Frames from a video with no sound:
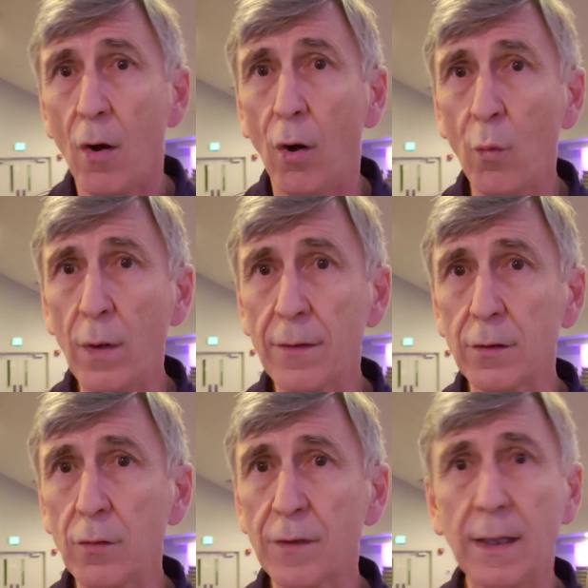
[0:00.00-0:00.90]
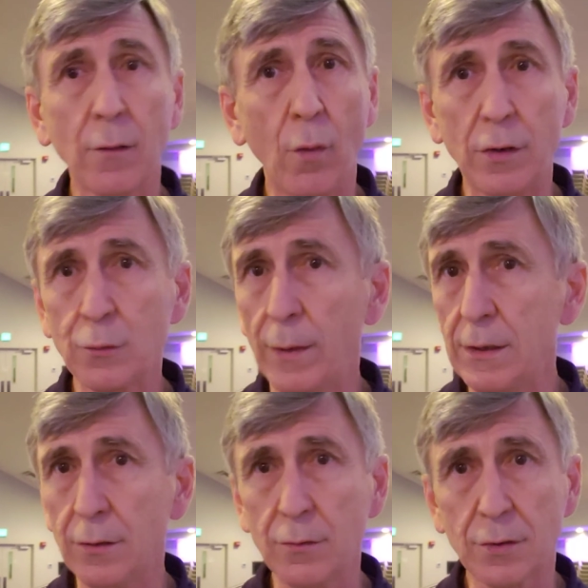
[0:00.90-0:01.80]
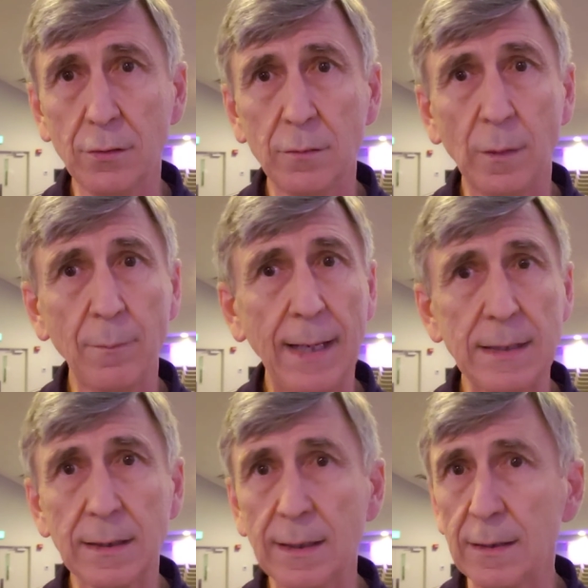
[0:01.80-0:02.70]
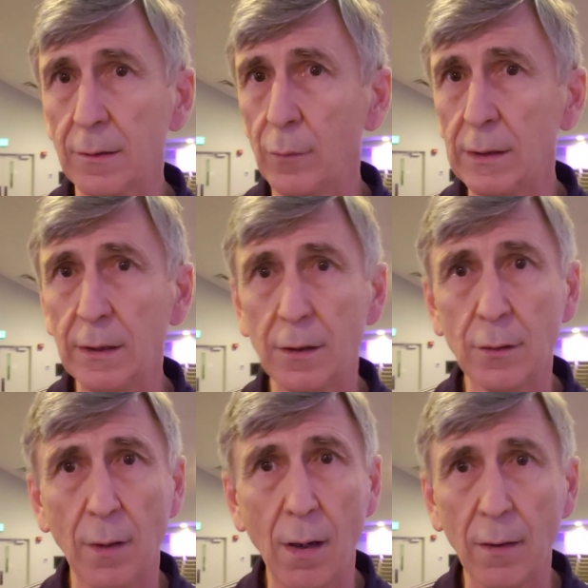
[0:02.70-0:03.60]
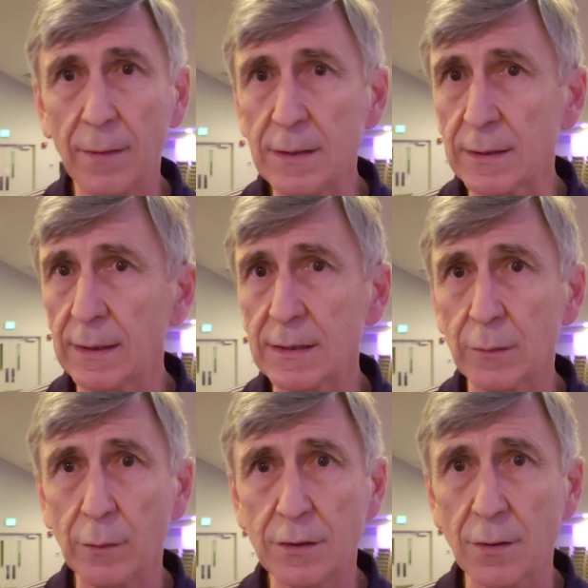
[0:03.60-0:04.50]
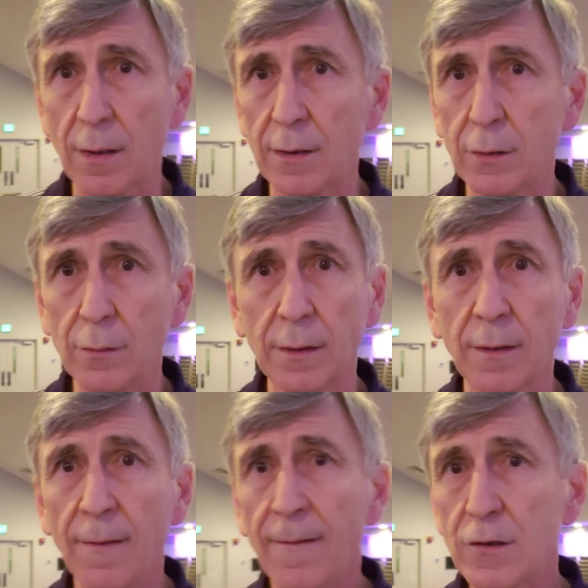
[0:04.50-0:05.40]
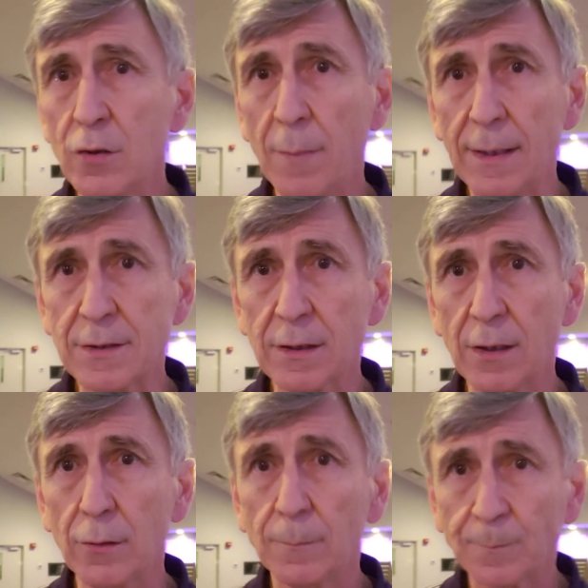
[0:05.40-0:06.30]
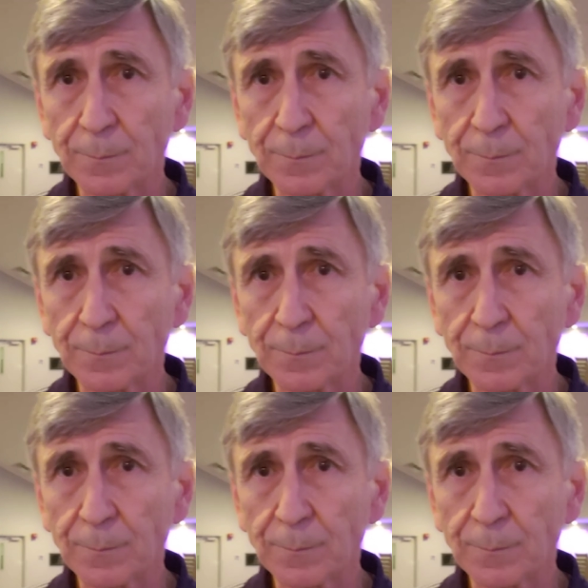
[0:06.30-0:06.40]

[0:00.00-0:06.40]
or whether you think well it's way too soon to be back together and we need to do all of these things that we started doing 2 months ago